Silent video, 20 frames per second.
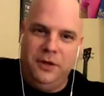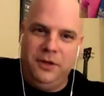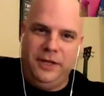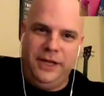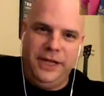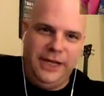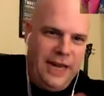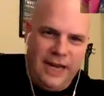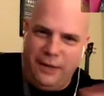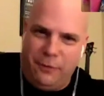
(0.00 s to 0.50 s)

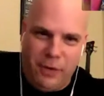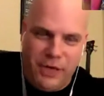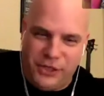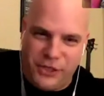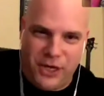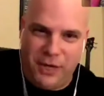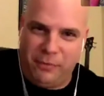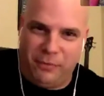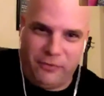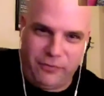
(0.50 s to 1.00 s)
in any way,
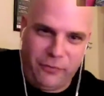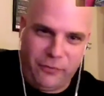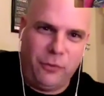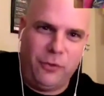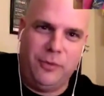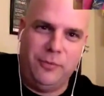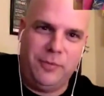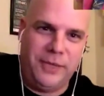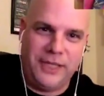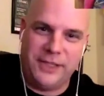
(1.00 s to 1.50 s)
shape, or
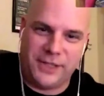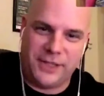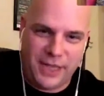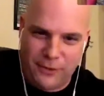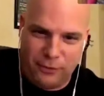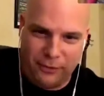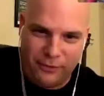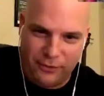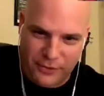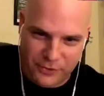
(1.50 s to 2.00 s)
form because I
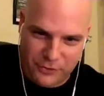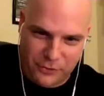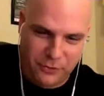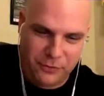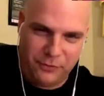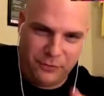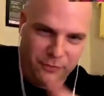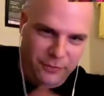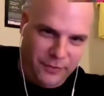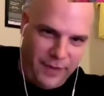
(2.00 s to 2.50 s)
don't
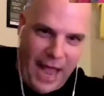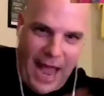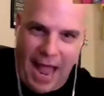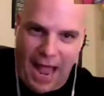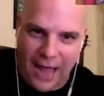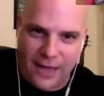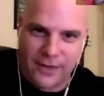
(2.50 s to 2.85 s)
deserve that.